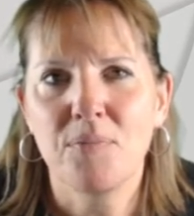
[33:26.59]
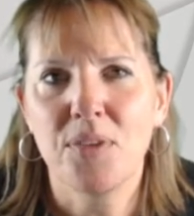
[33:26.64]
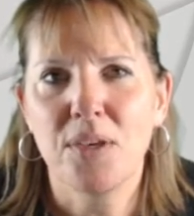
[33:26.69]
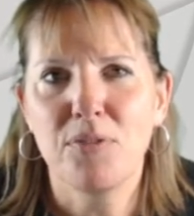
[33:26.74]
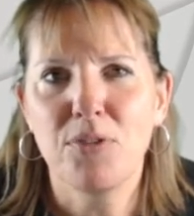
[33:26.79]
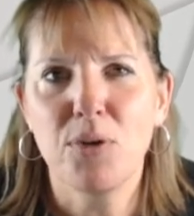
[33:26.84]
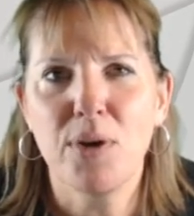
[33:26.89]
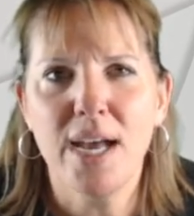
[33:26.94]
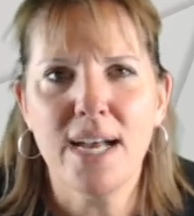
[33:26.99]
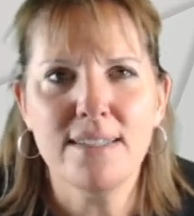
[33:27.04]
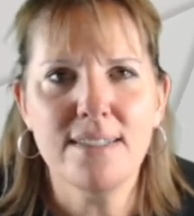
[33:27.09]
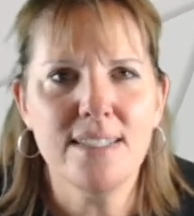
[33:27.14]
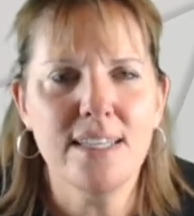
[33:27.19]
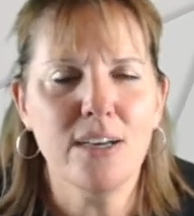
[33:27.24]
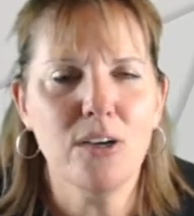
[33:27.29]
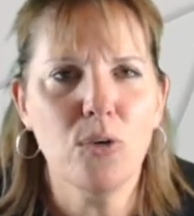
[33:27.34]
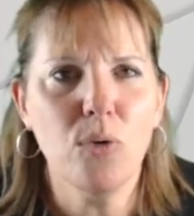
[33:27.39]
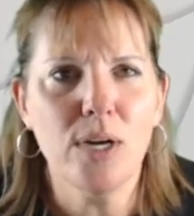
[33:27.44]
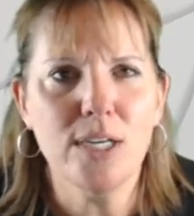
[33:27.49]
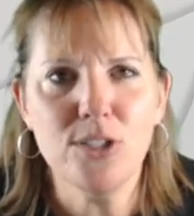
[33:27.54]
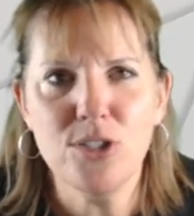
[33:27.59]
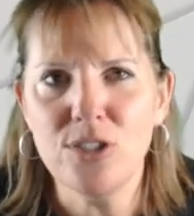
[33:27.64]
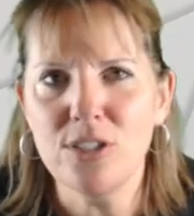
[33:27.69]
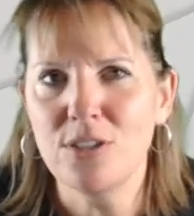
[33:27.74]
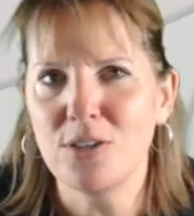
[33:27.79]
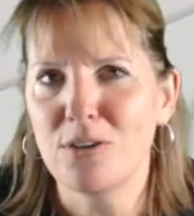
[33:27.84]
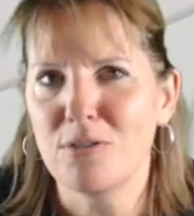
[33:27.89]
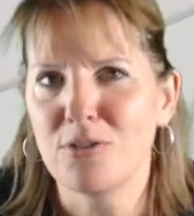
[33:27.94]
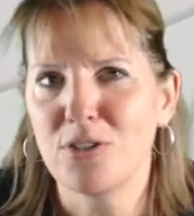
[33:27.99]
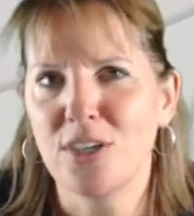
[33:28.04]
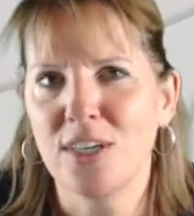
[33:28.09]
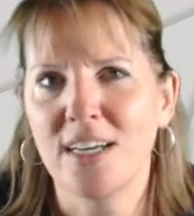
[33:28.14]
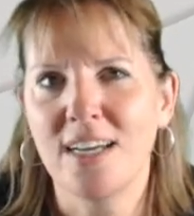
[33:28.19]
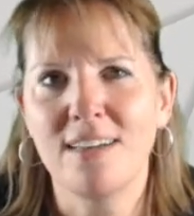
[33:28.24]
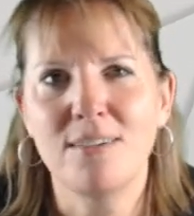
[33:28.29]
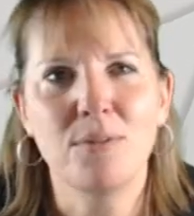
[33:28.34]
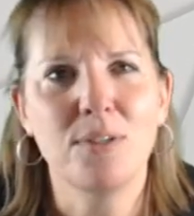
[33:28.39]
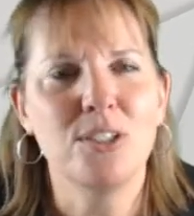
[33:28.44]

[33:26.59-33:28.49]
If you asked that question over again,